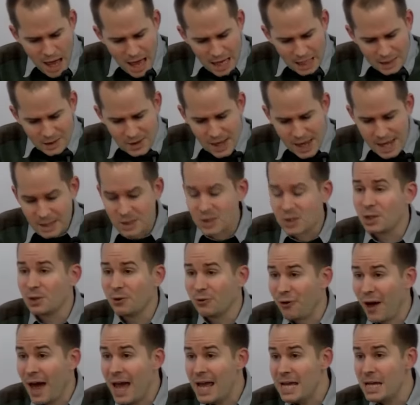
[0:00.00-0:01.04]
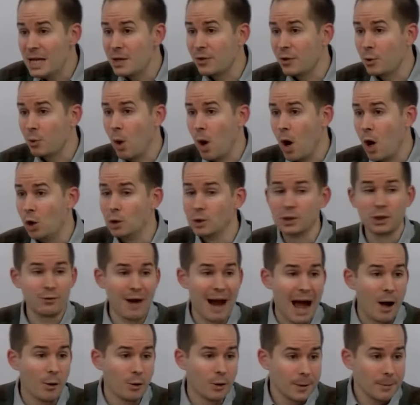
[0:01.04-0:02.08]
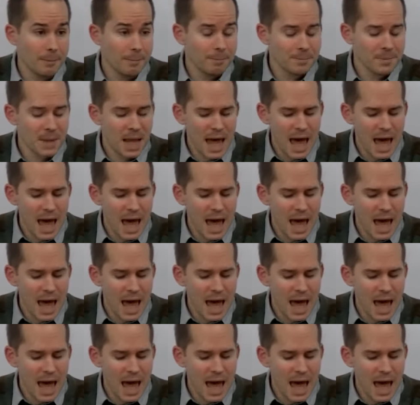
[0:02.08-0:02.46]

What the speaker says: as they survey the world around them